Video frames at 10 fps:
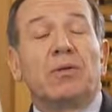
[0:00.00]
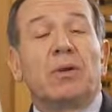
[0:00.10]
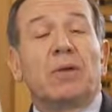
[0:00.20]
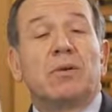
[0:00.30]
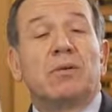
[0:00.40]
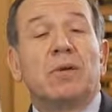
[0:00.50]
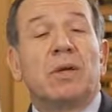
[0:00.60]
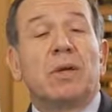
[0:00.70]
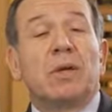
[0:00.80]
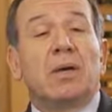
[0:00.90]
judges,
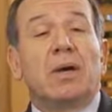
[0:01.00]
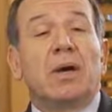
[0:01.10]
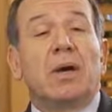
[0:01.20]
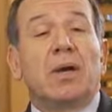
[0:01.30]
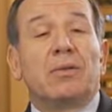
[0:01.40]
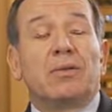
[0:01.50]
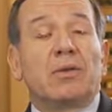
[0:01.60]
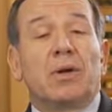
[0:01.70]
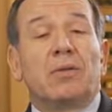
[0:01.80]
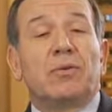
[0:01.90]
as
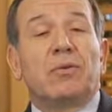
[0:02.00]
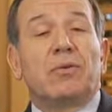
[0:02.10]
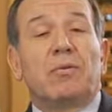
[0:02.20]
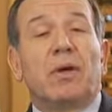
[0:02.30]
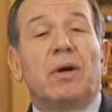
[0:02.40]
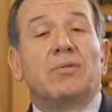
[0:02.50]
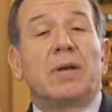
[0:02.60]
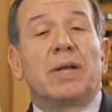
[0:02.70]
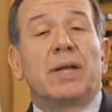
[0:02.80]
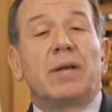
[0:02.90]
creatures of law and
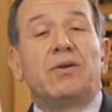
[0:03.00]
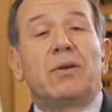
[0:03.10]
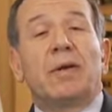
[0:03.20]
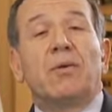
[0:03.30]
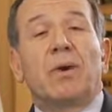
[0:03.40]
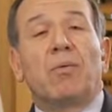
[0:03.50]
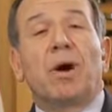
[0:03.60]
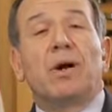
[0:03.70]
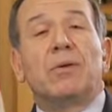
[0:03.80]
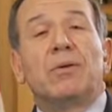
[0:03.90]
regulation, are
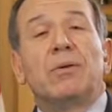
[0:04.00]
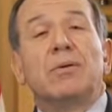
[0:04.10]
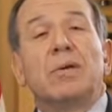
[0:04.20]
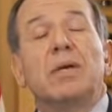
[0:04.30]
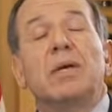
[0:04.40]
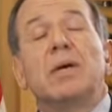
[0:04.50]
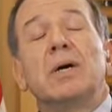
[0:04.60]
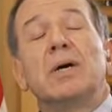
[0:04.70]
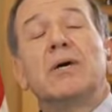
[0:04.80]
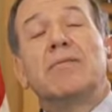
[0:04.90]
required to
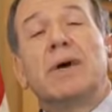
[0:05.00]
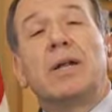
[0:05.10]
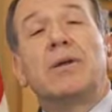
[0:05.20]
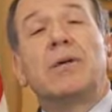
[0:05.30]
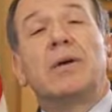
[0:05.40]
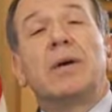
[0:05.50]
follow